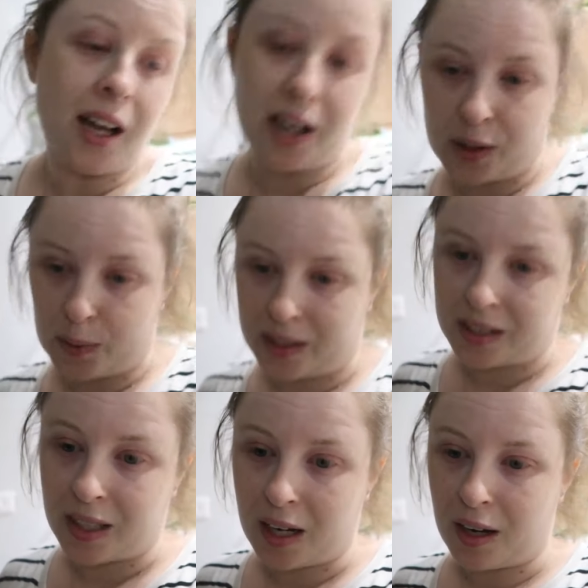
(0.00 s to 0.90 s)

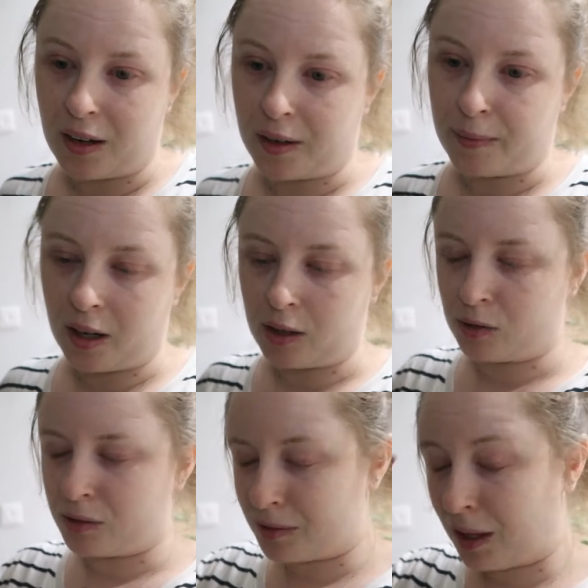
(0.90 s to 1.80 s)
Anyway,
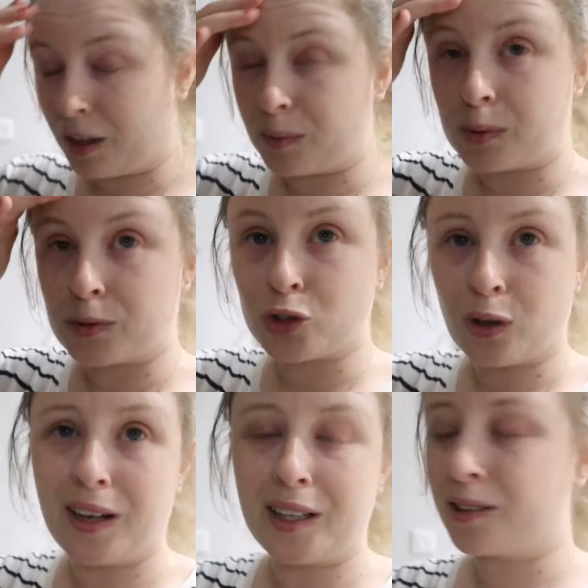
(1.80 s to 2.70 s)
I will
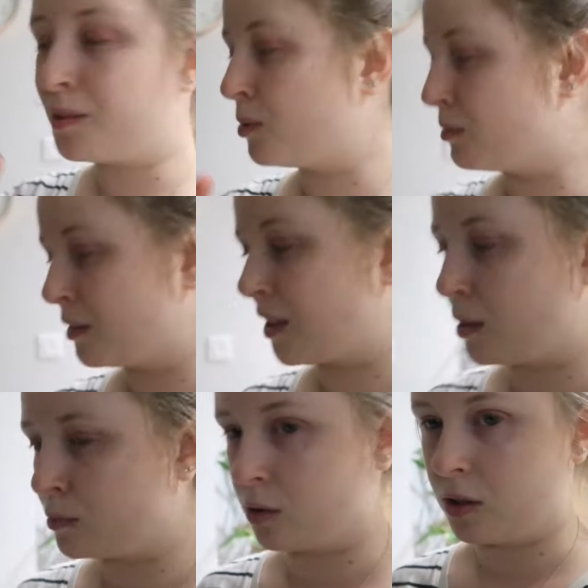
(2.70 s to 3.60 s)
try and put my
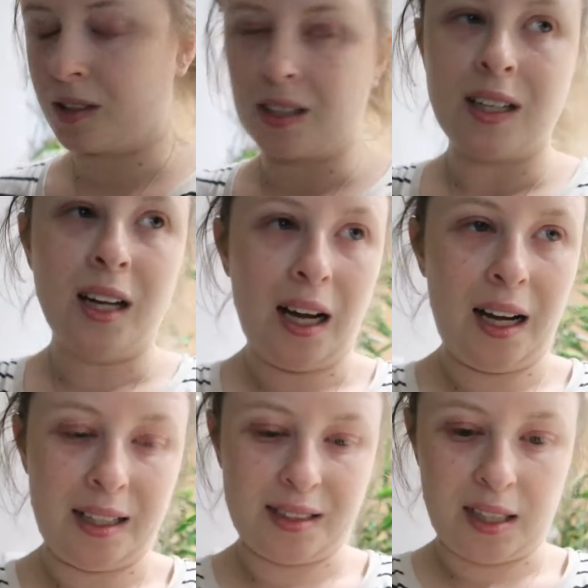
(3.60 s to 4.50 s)
camera
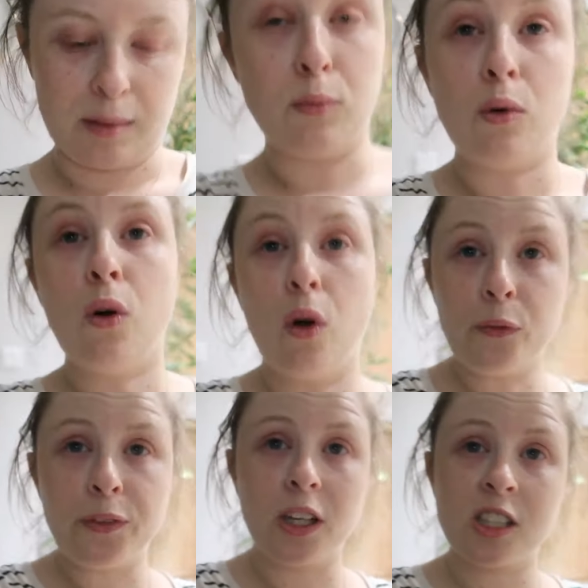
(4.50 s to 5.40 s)
at a more
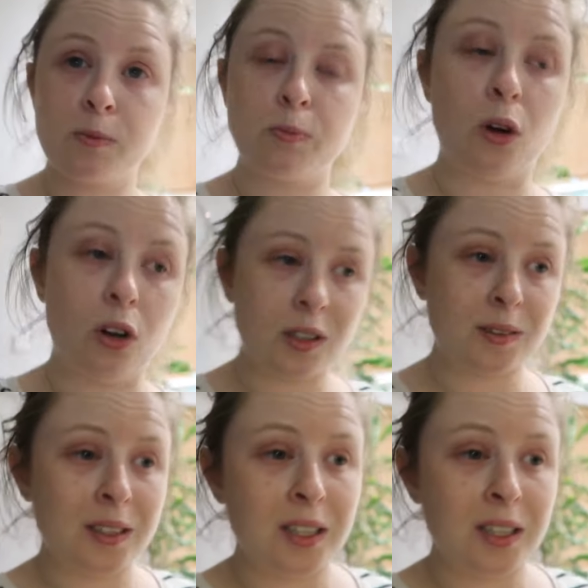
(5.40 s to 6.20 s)
obvious spot